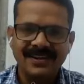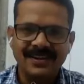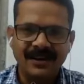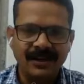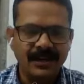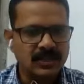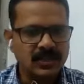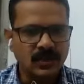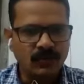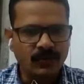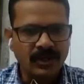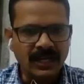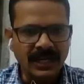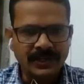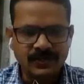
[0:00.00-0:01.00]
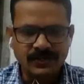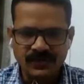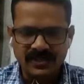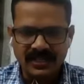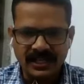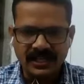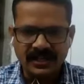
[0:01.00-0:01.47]
also would like to
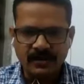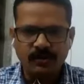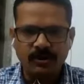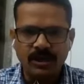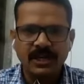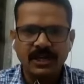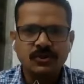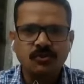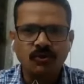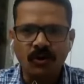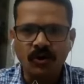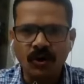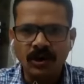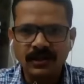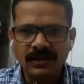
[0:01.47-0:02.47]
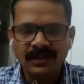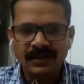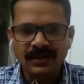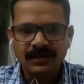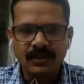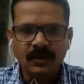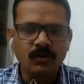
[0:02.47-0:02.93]
say good luck to all
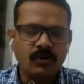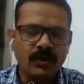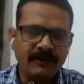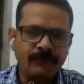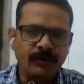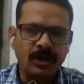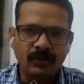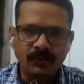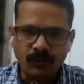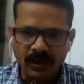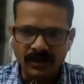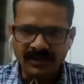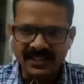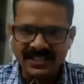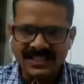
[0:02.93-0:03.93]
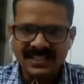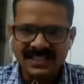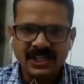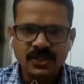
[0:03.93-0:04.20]
who have not won this.